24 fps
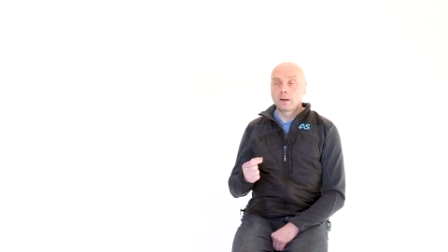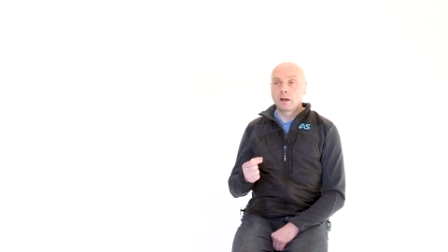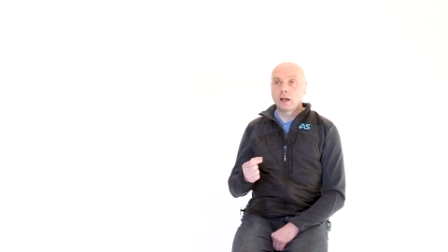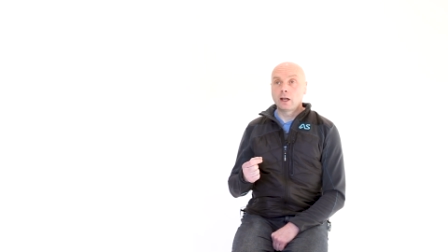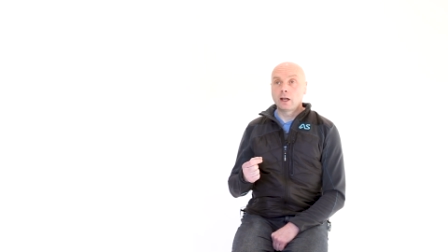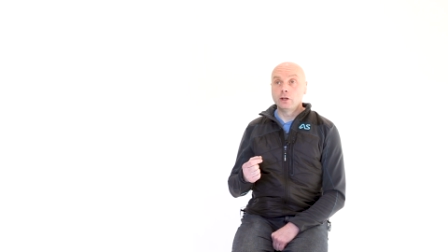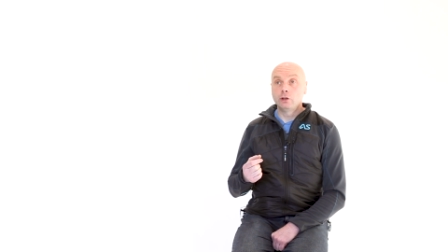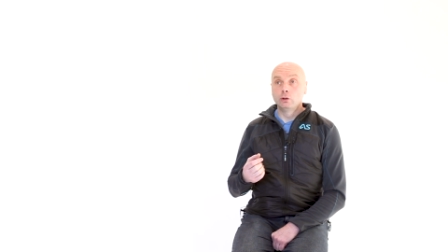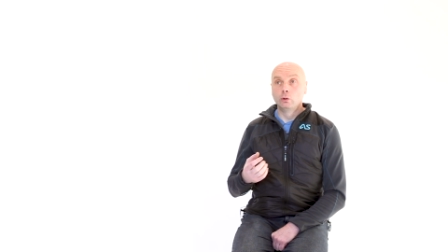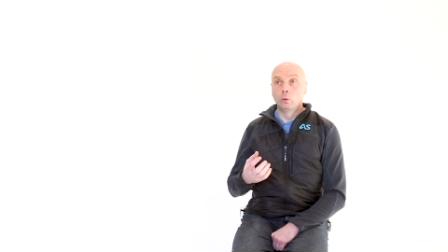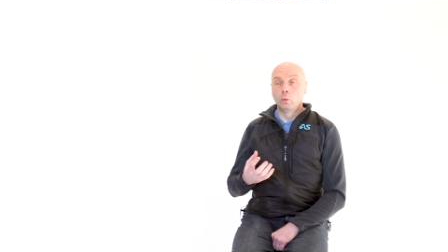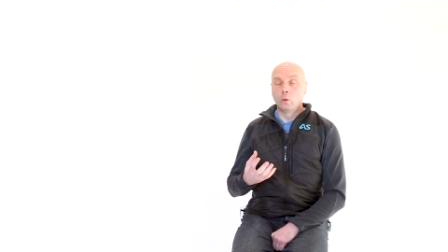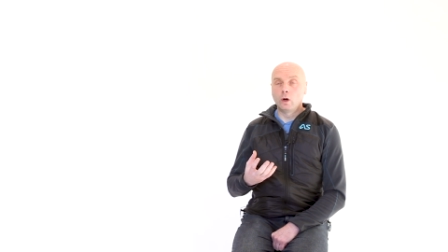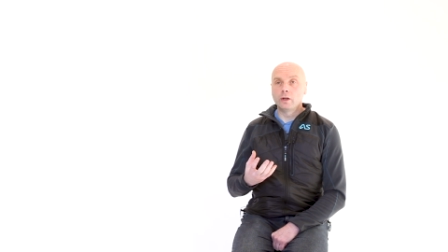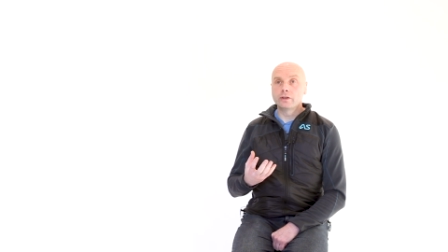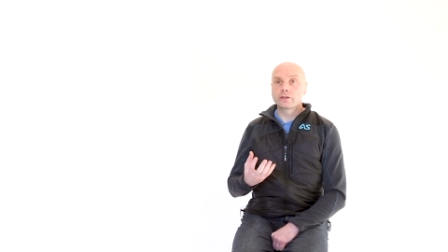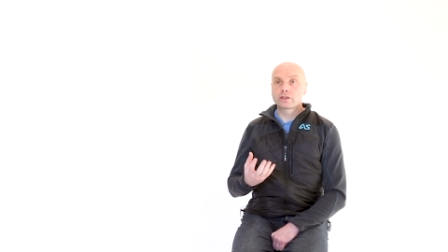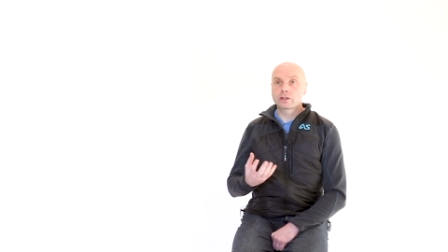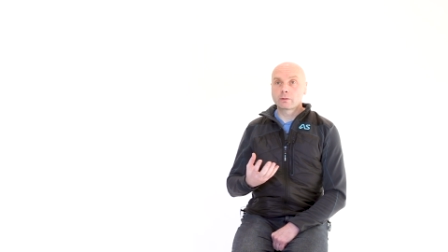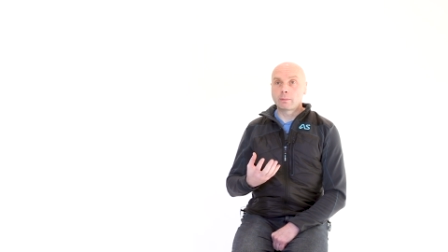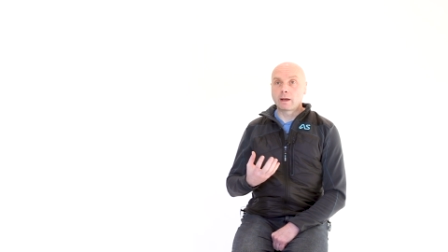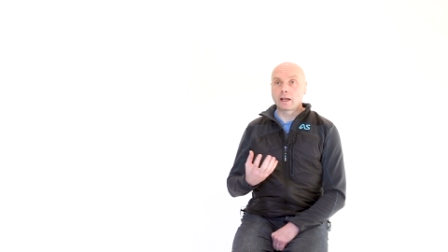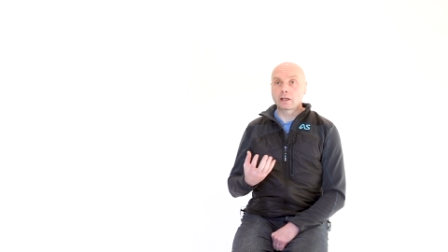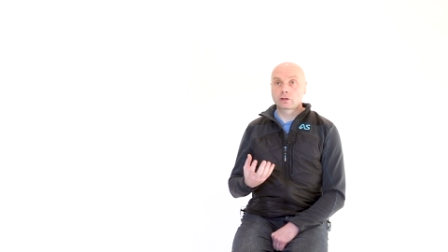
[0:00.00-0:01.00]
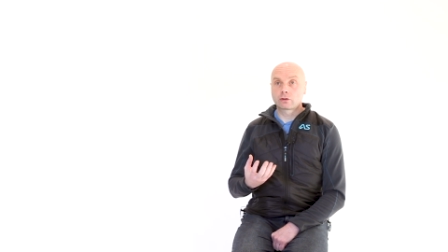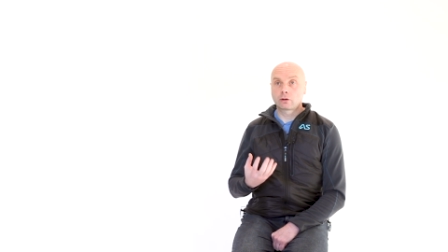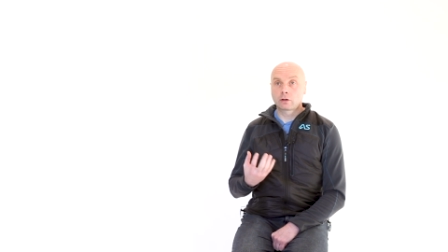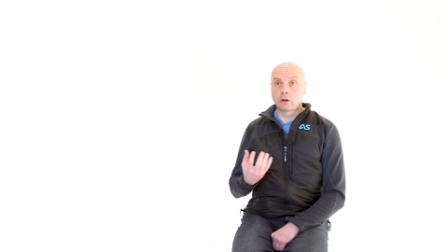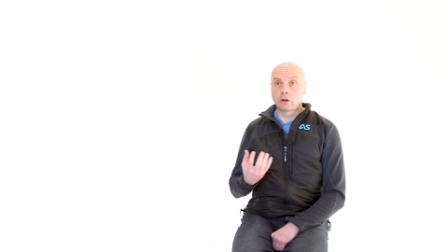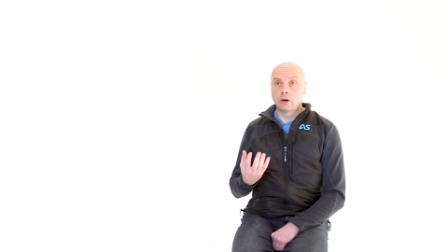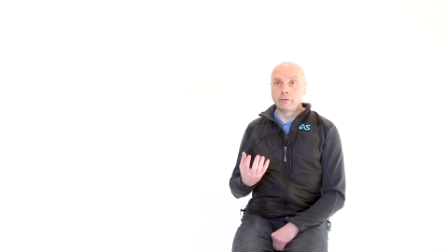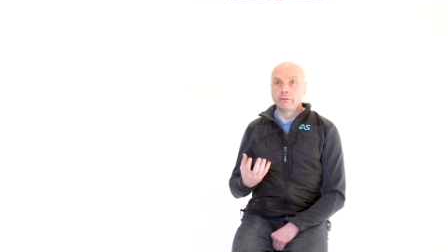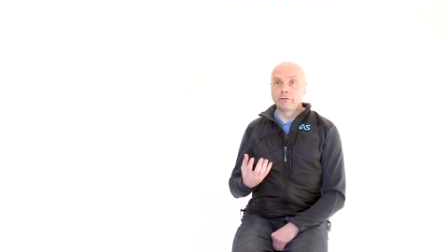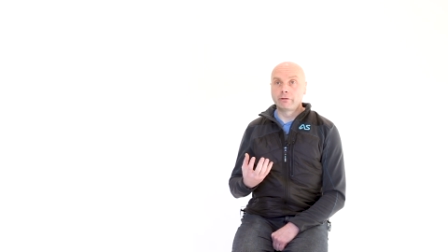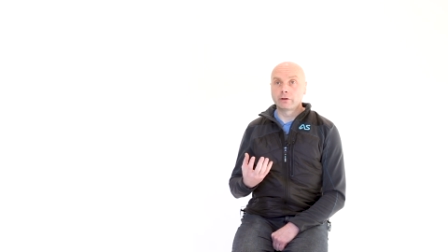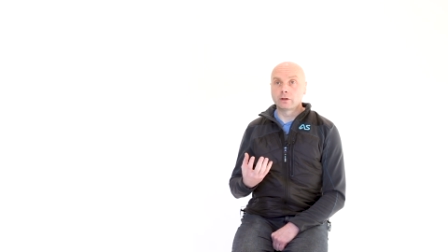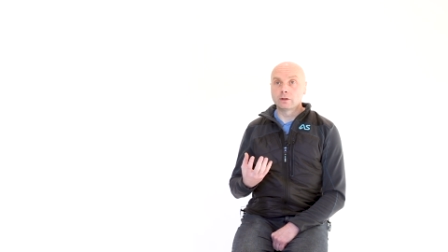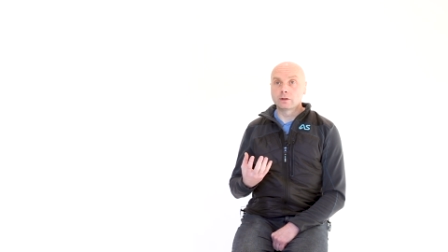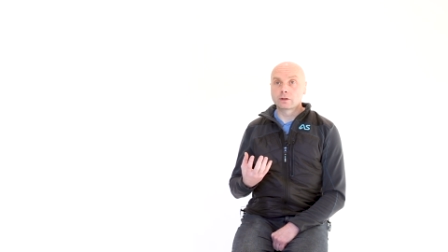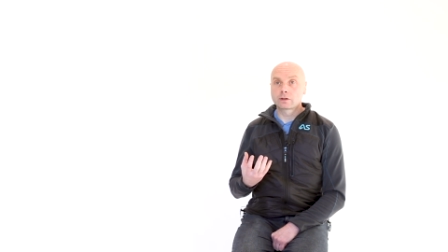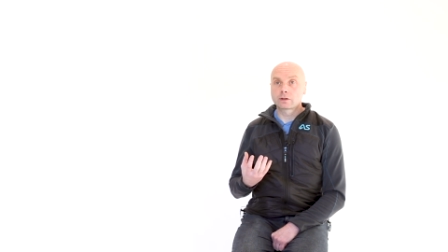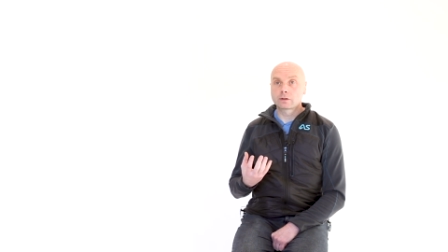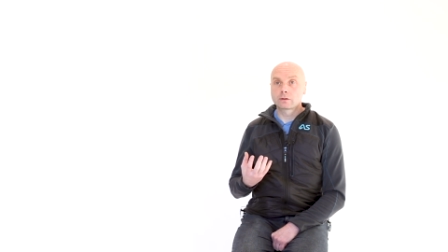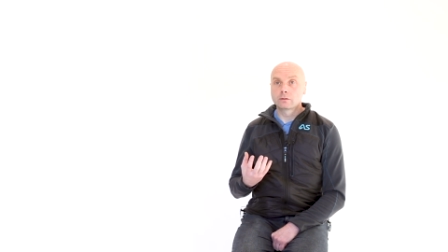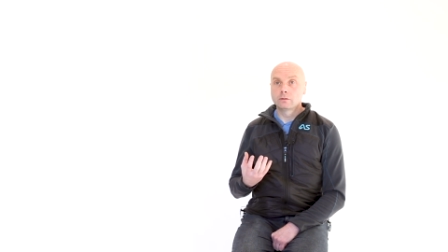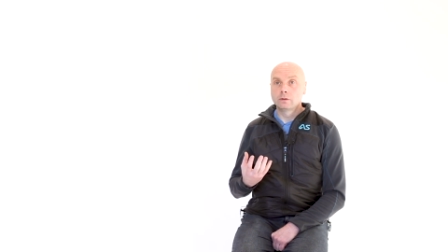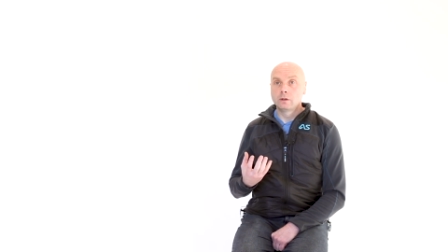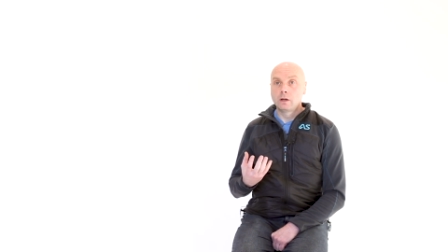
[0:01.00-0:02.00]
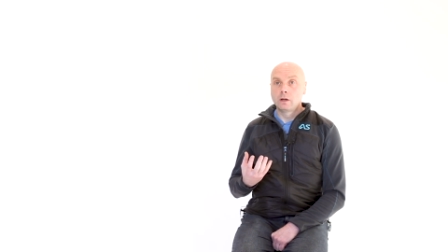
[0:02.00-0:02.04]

And you'll want some extra confidence.